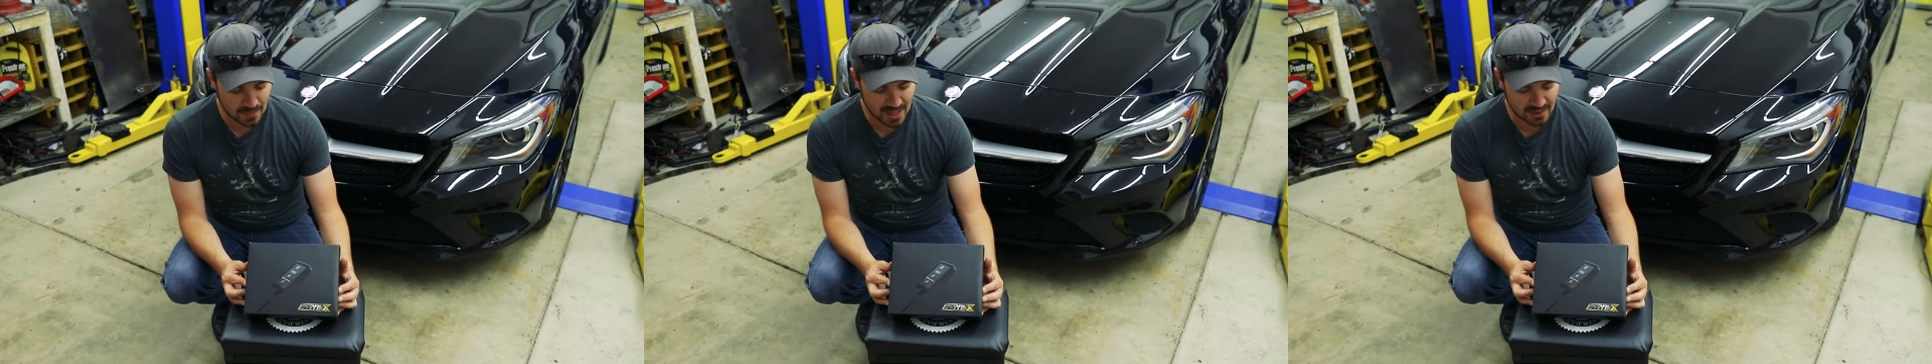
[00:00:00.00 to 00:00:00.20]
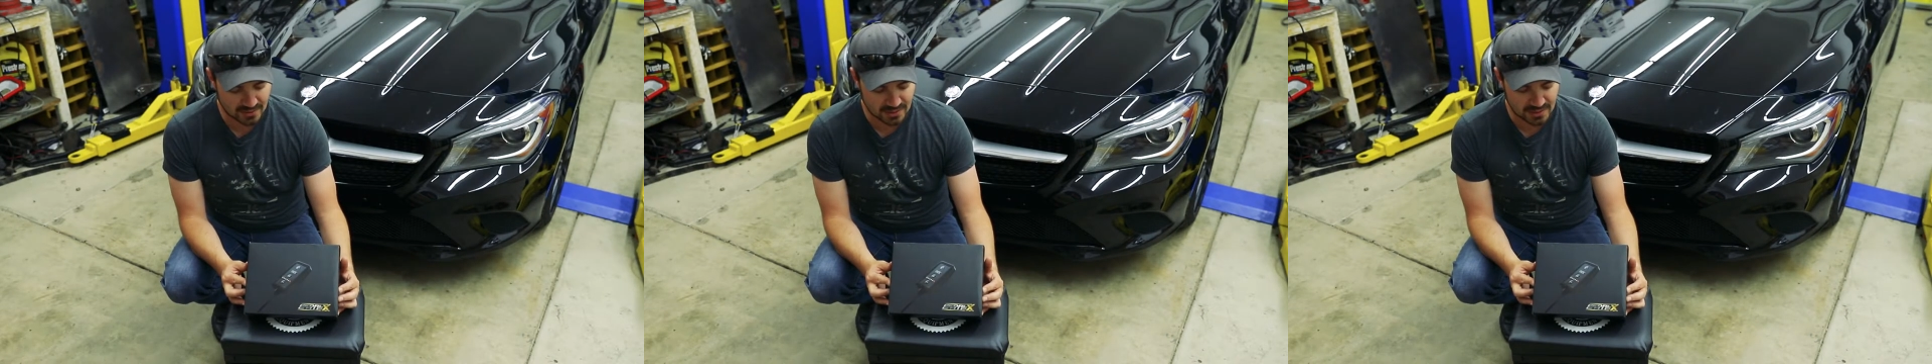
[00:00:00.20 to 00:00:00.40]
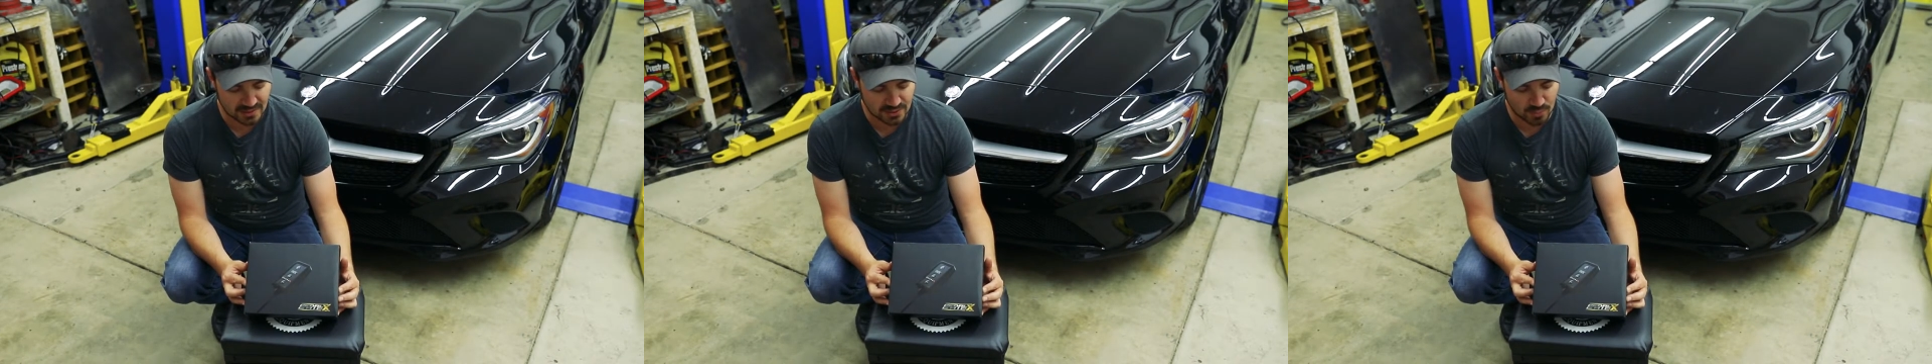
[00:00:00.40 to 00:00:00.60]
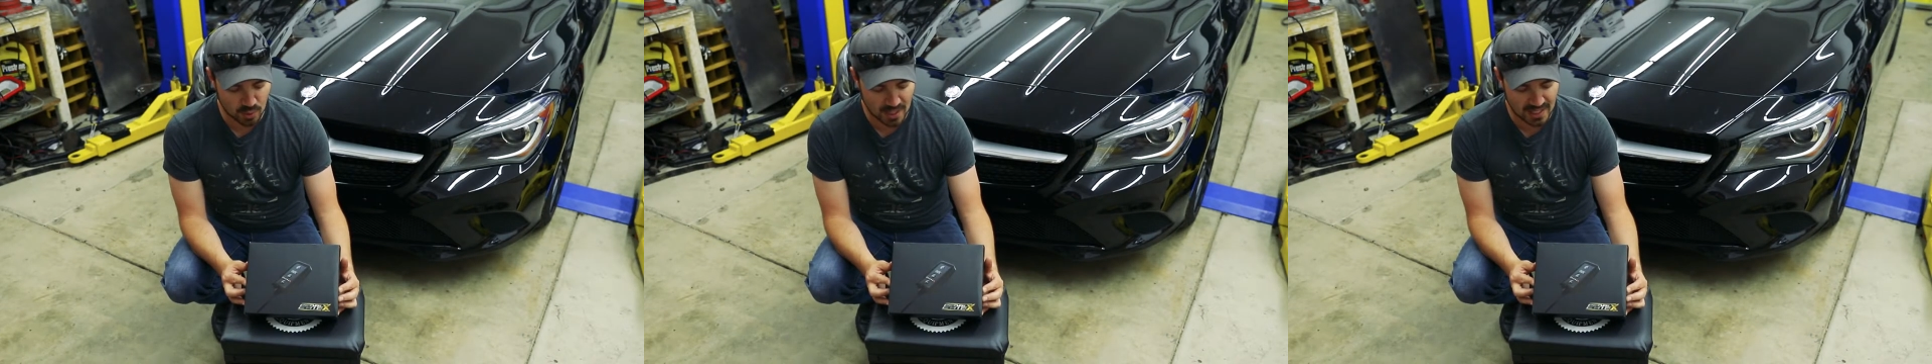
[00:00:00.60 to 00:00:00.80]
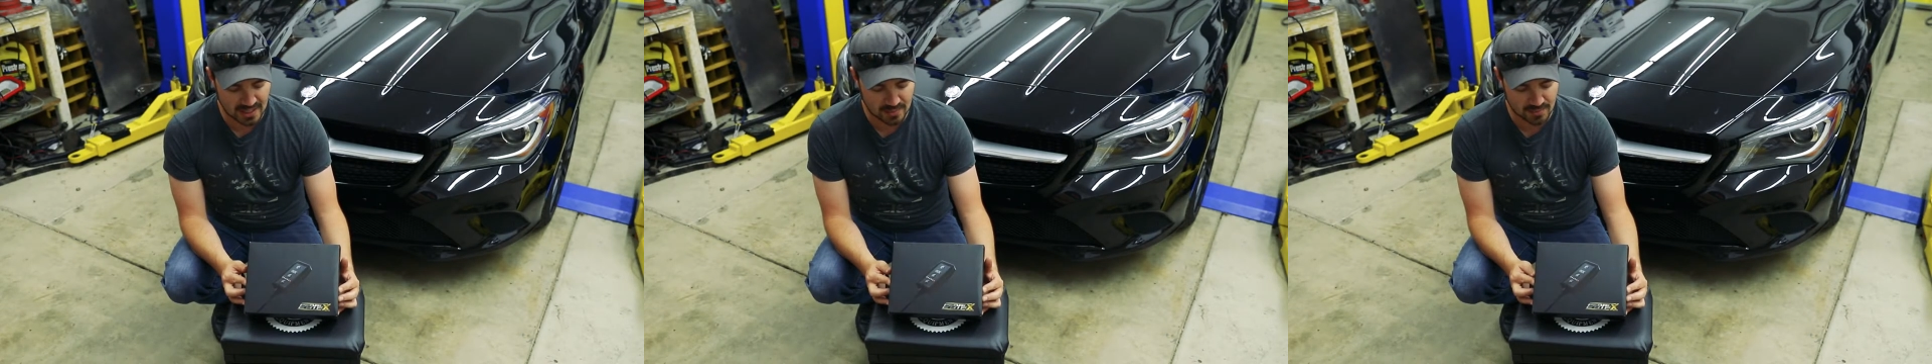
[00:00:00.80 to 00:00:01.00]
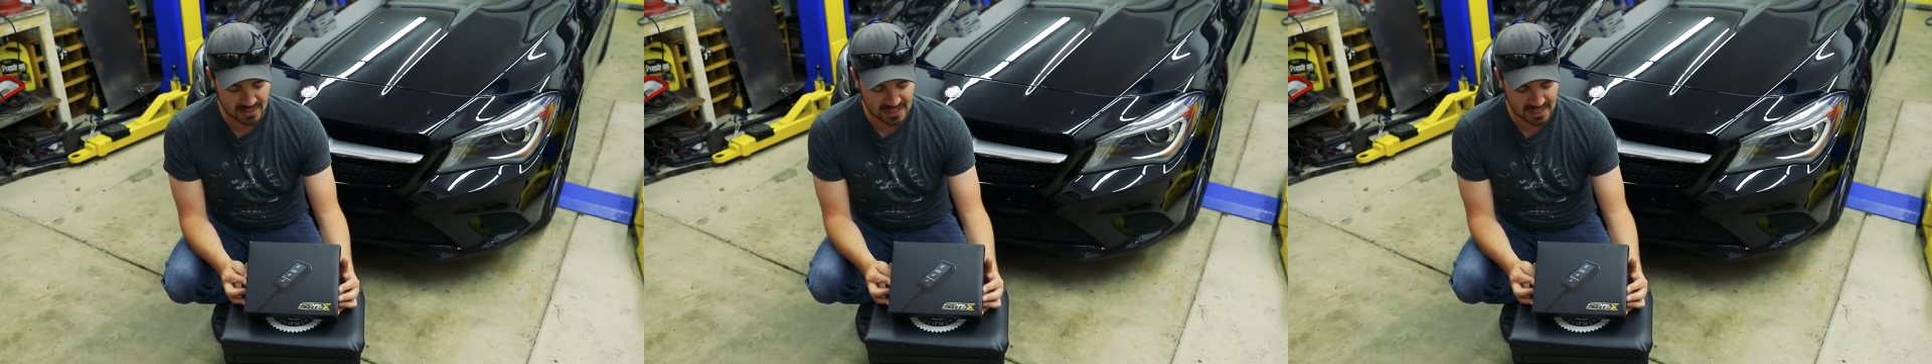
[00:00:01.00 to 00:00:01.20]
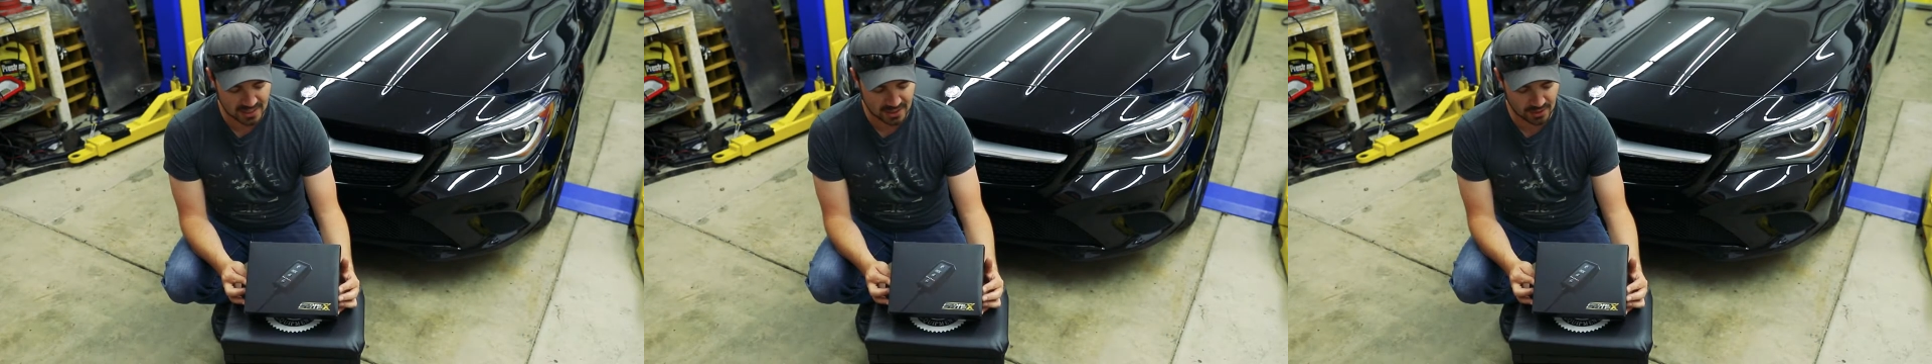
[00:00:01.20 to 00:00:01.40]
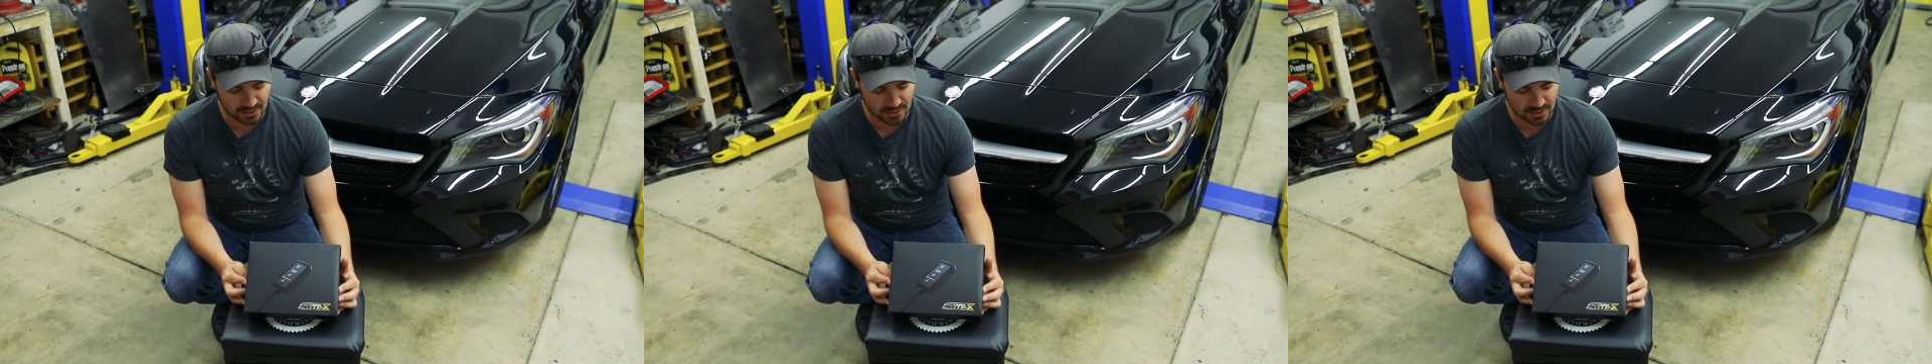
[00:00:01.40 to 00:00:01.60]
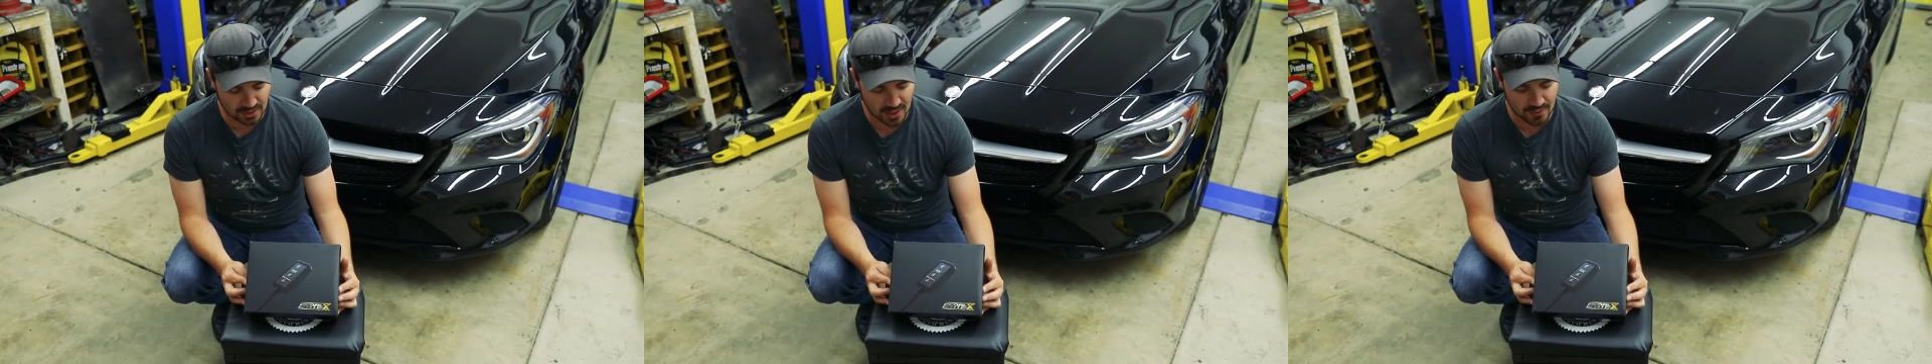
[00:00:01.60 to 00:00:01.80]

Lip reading: about this brand in particular,